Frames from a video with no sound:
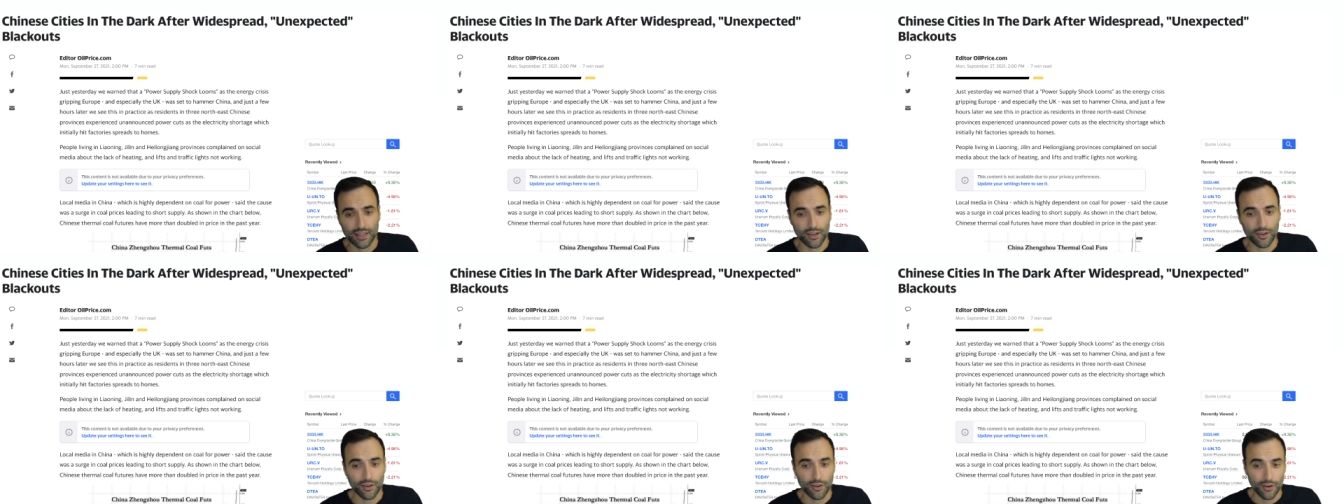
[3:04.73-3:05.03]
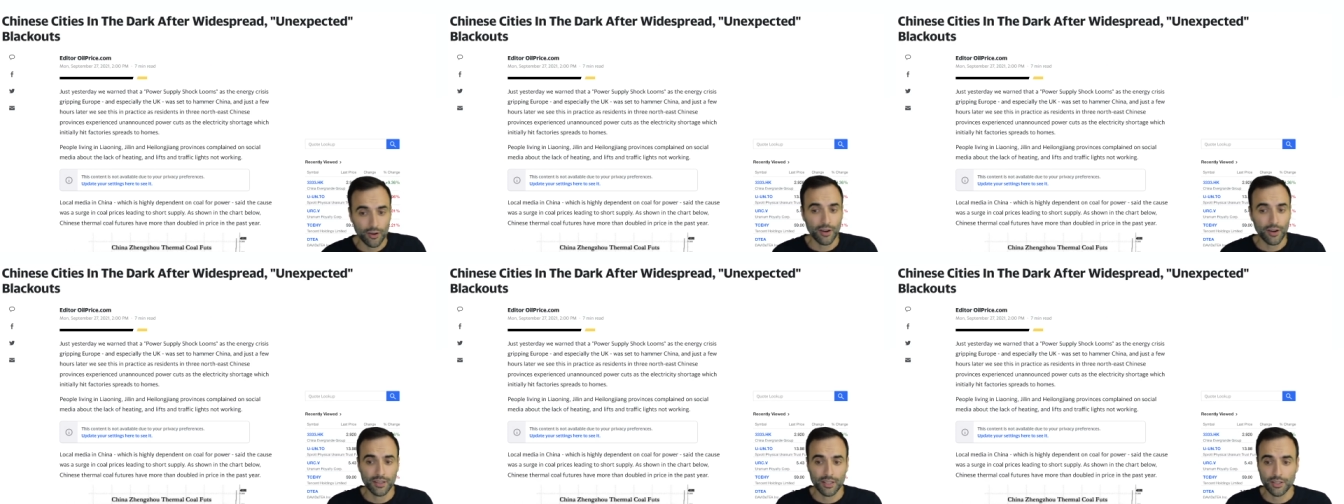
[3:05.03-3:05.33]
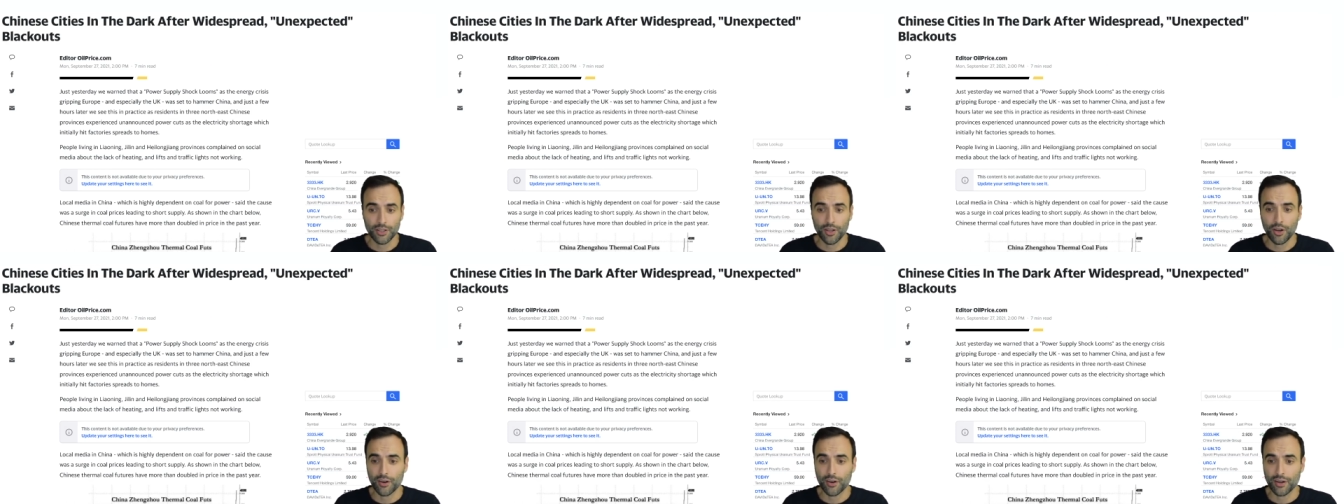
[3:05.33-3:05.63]
are in
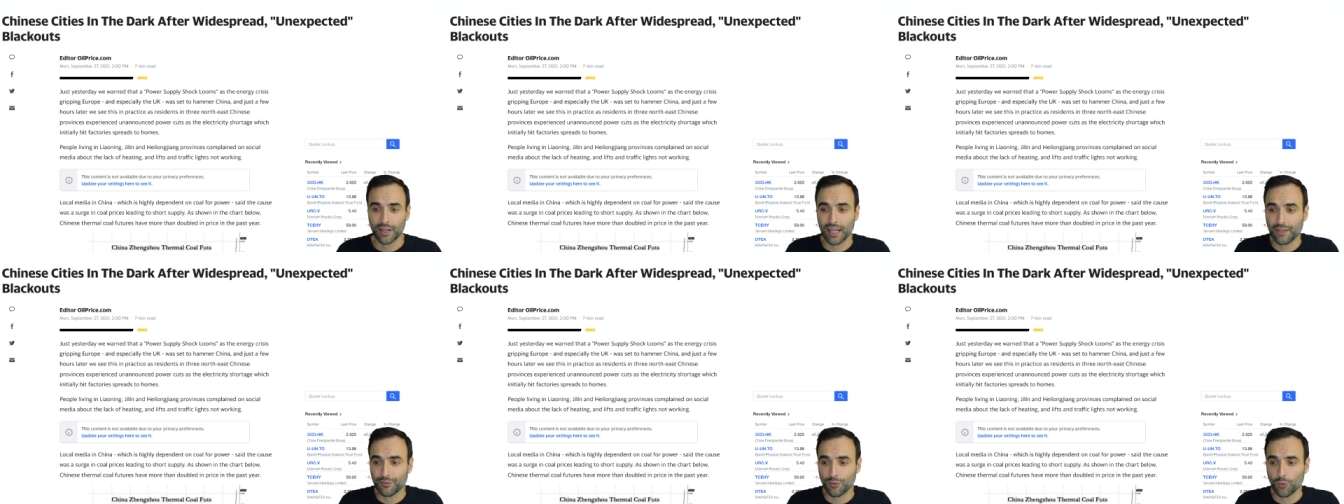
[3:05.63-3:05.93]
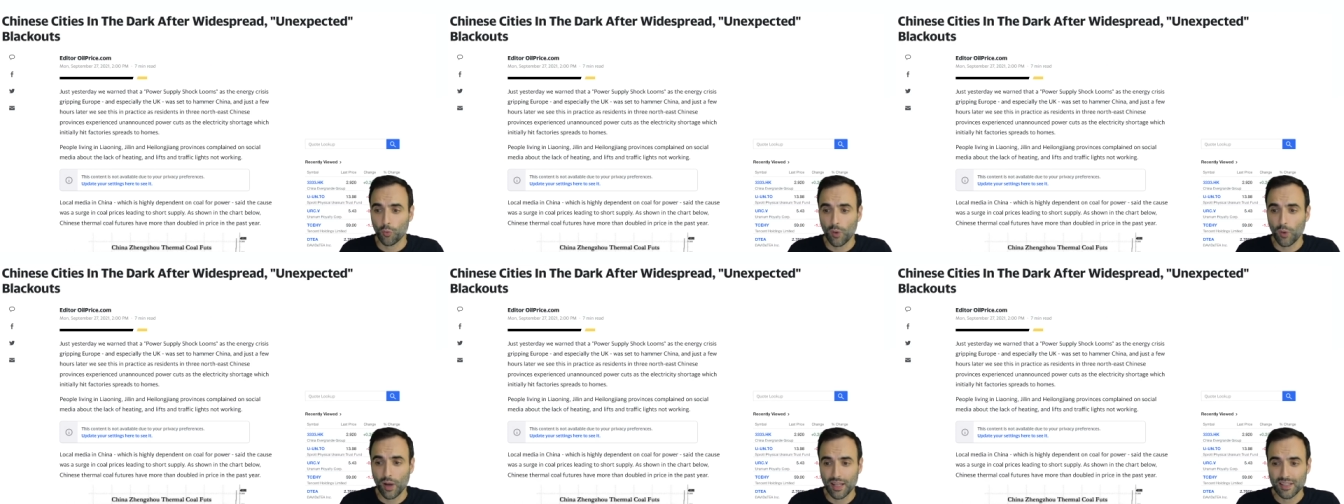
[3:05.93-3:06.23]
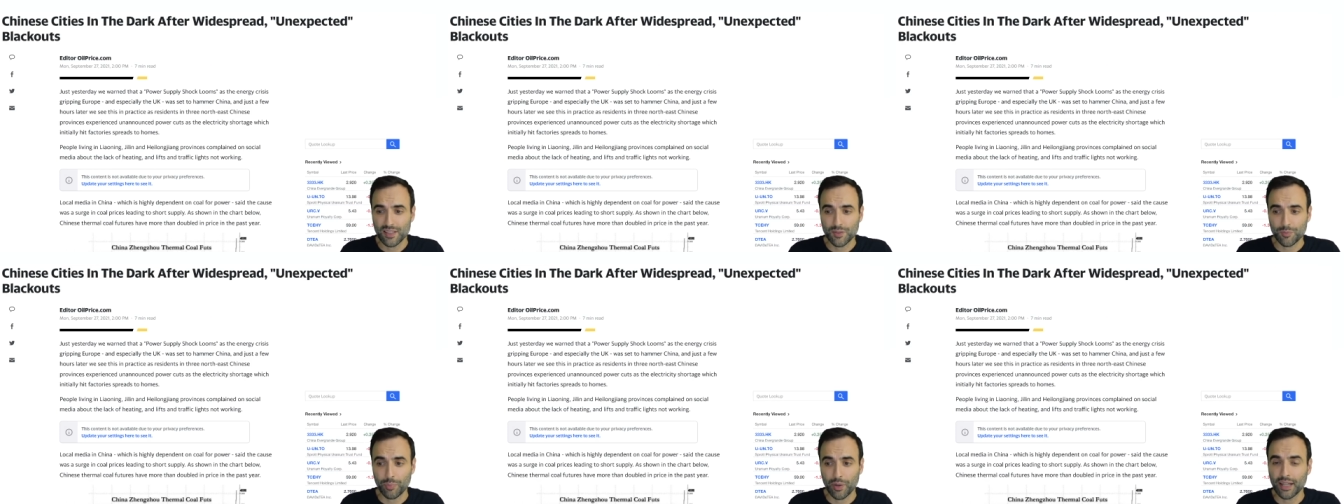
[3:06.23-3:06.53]
the dark after
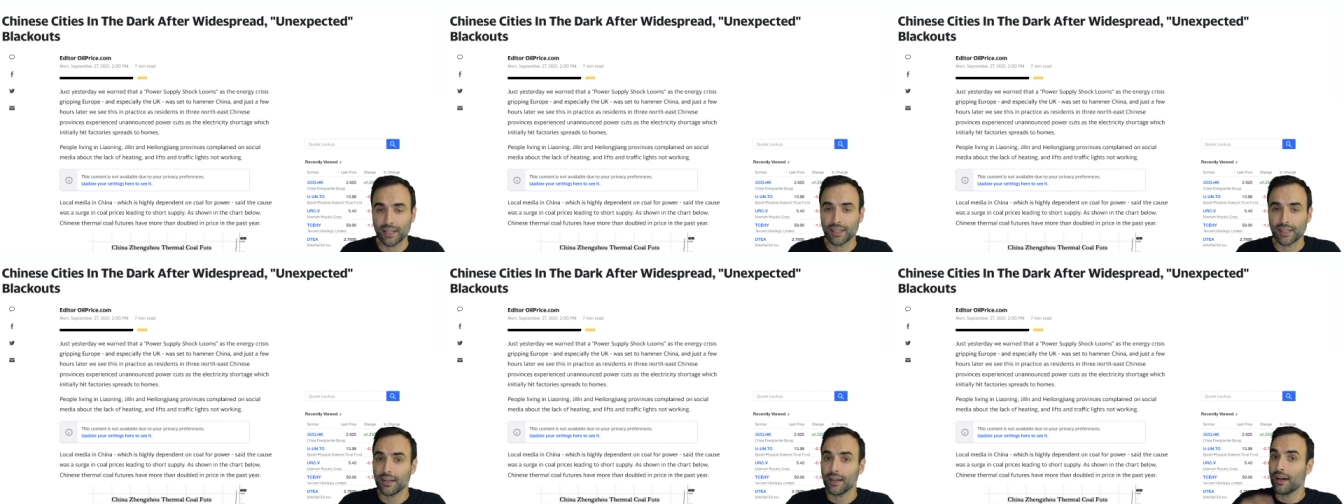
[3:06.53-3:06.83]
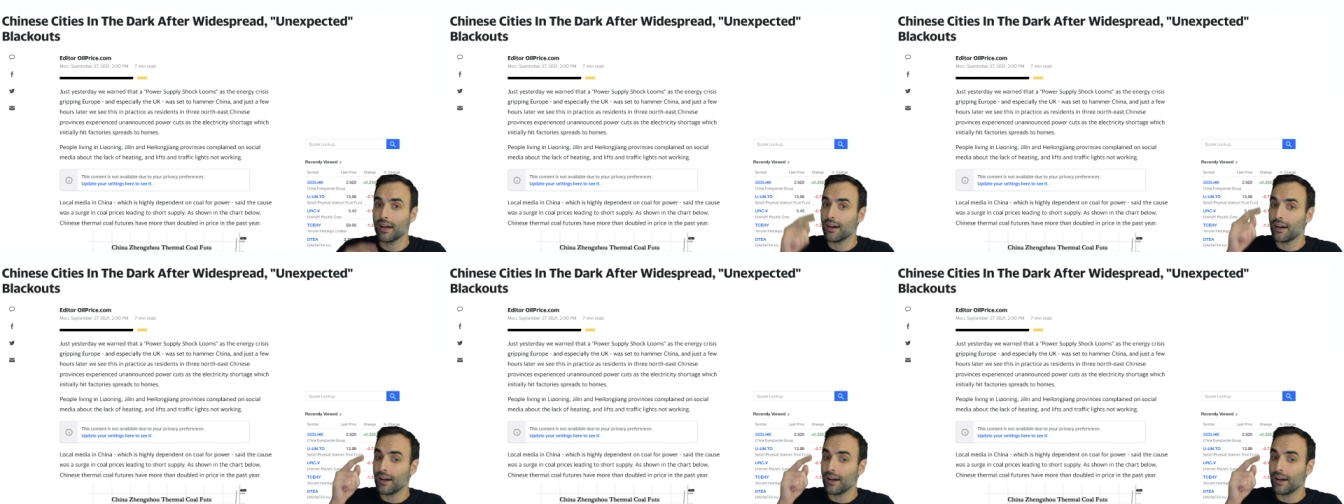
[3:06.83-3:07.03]
widespread,